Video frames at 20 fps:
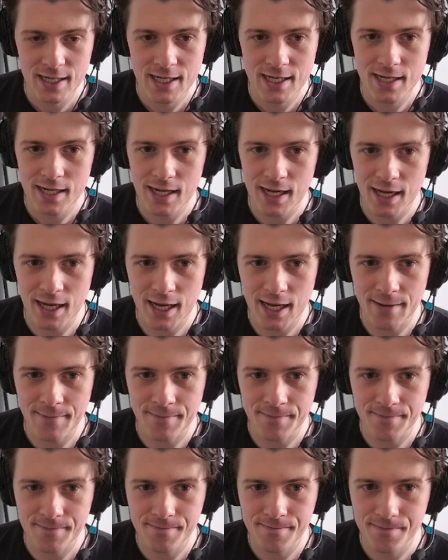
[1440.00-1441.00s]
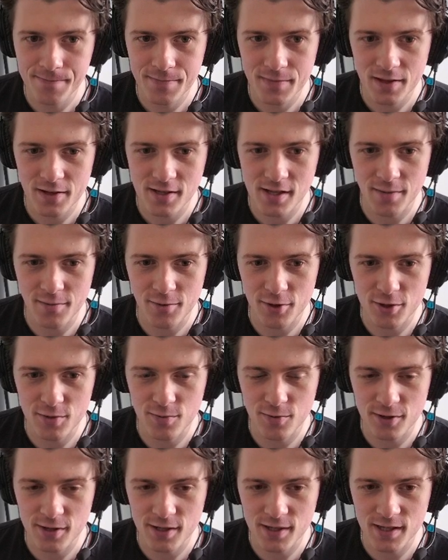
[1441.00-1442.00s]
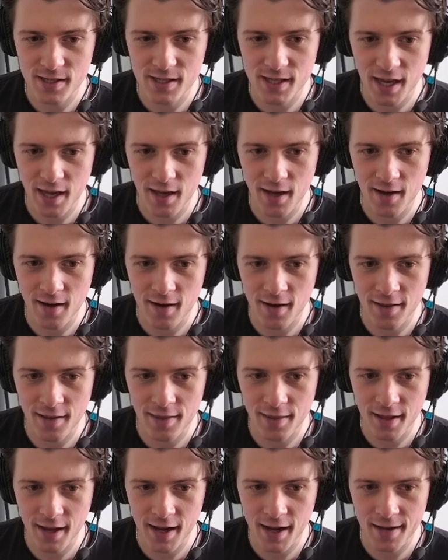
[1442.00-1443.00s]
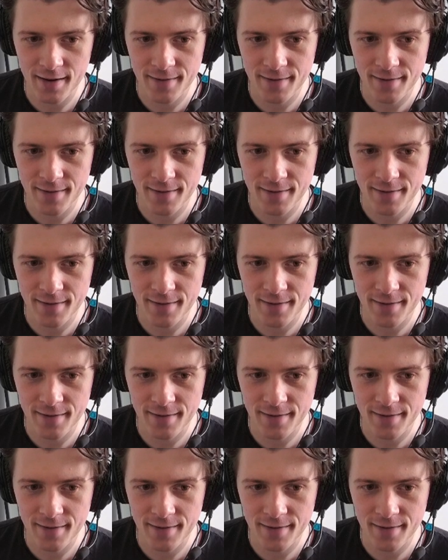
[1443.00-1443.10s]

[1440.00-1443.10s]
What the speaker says: Um, not much more to say on that.